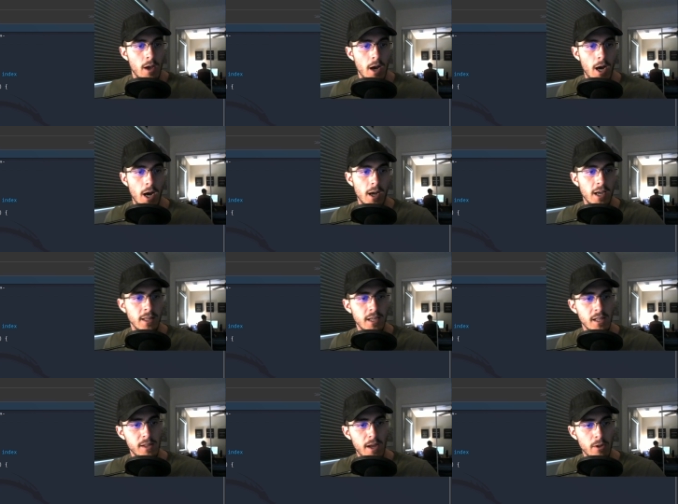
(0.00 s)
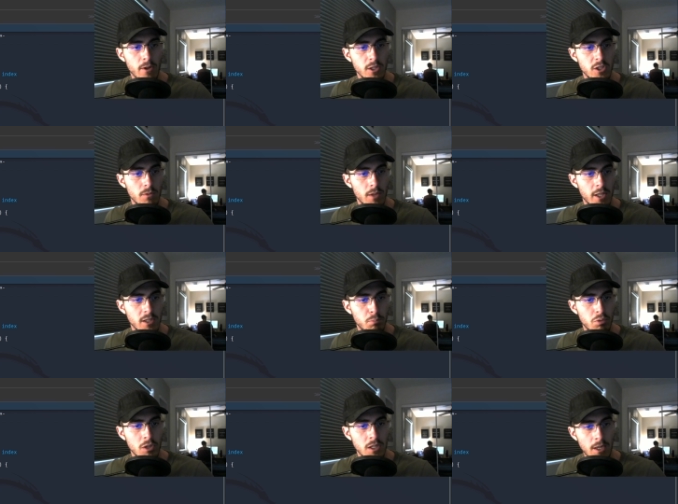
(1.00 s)
Uh, and then now let's, let's
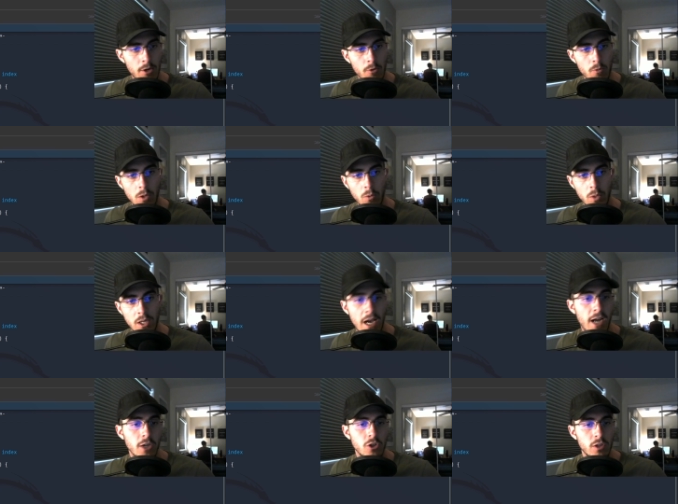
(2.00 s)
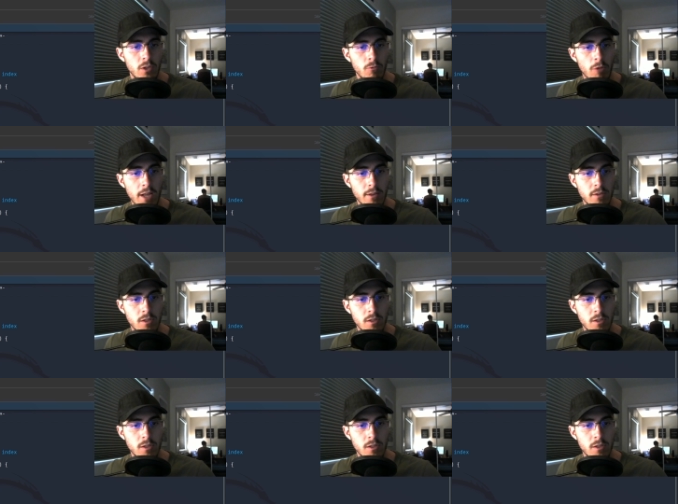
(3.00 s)
print out what we actually read.